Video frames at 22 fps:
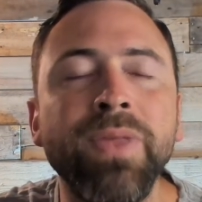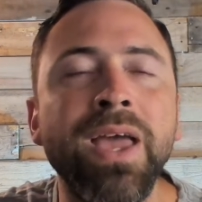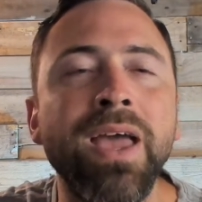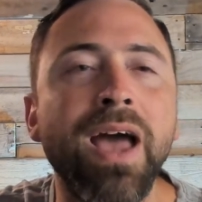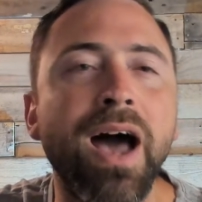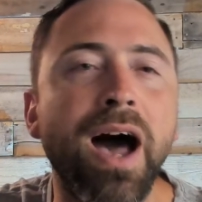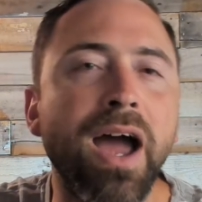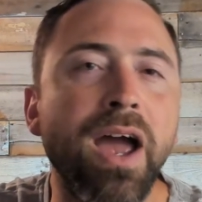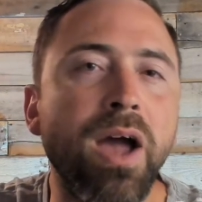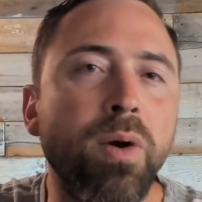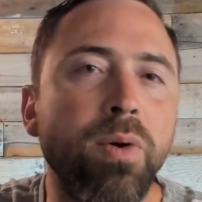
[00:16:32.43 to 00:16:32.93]

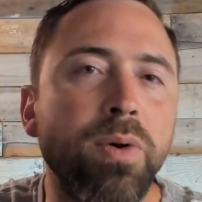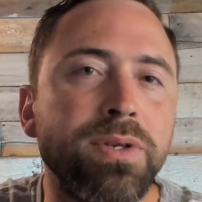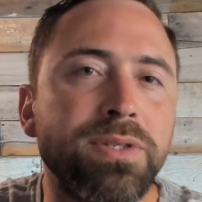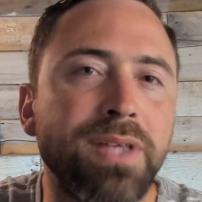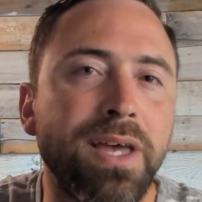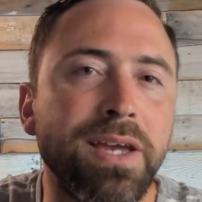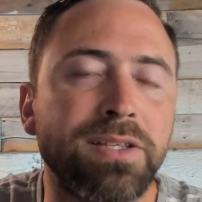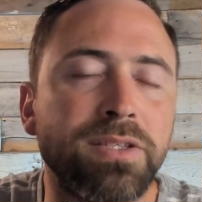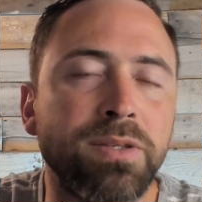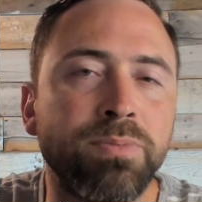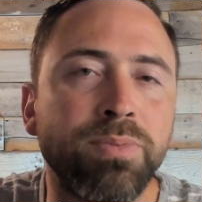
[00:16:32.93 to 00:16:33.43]
I always
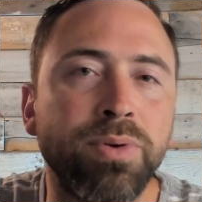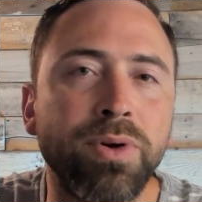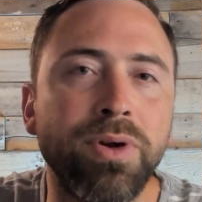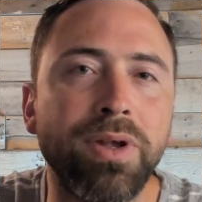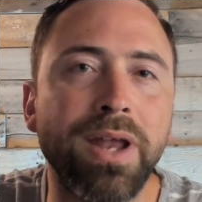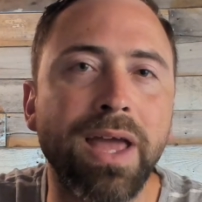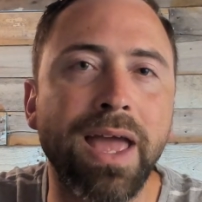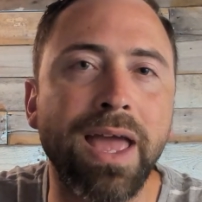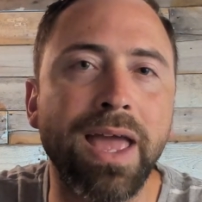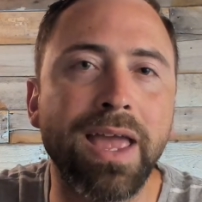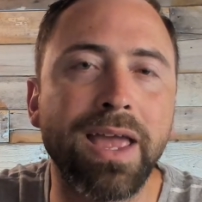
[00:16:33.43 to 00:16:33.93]
like to put
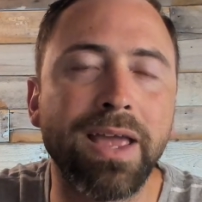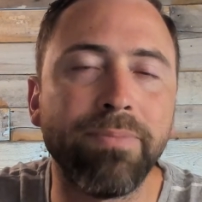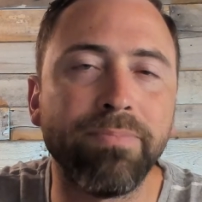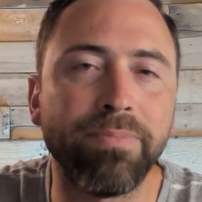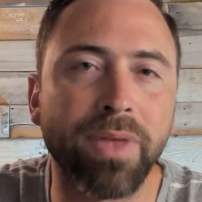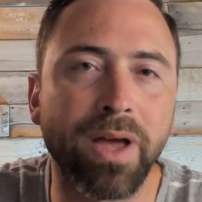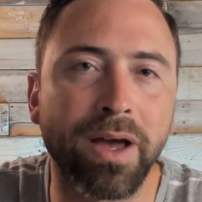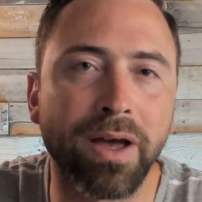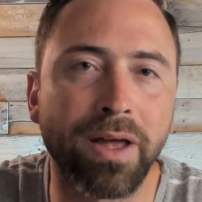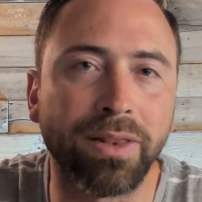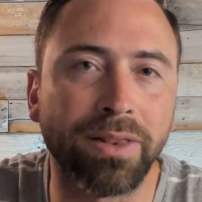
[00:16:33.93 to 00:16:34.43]
a
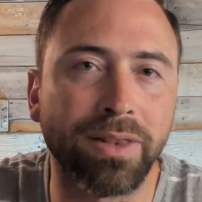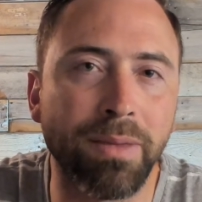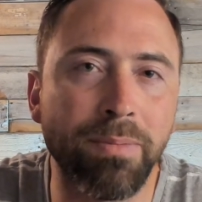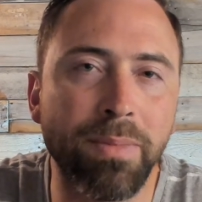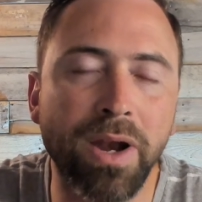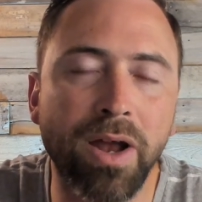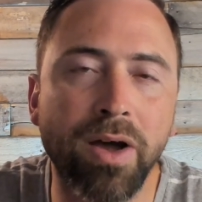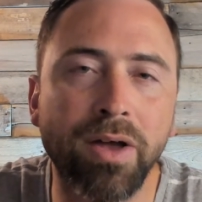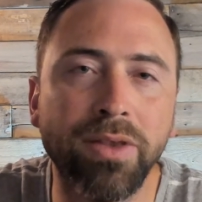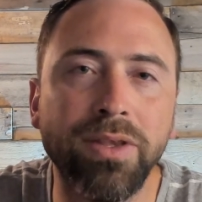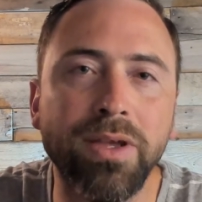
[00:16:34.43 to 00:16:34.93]
limit
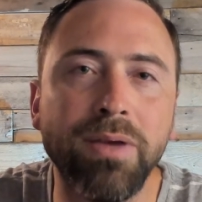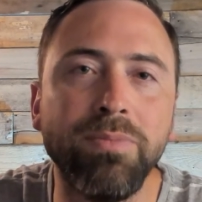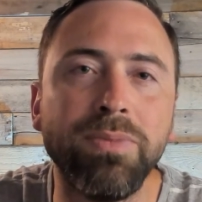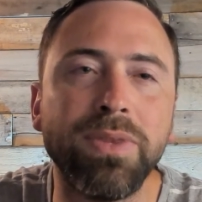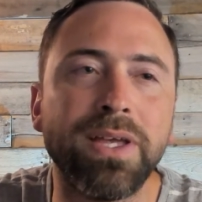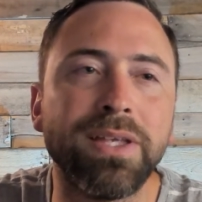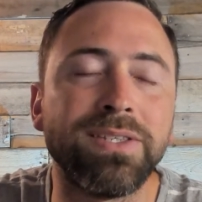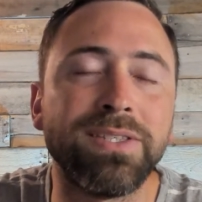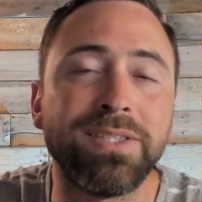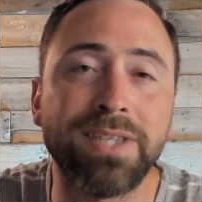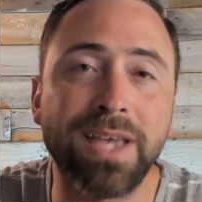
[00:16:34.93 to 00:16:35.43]
on them
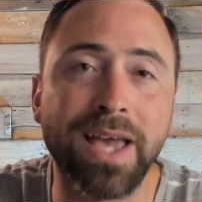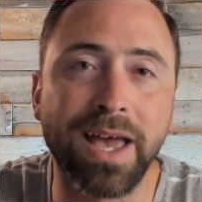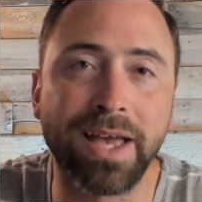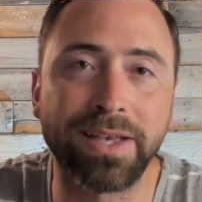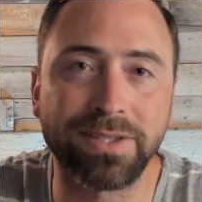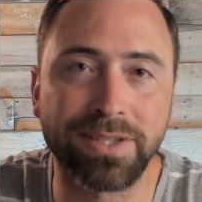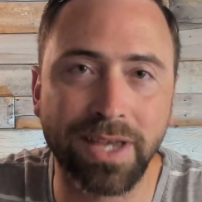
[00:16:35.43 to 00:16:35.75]
that says,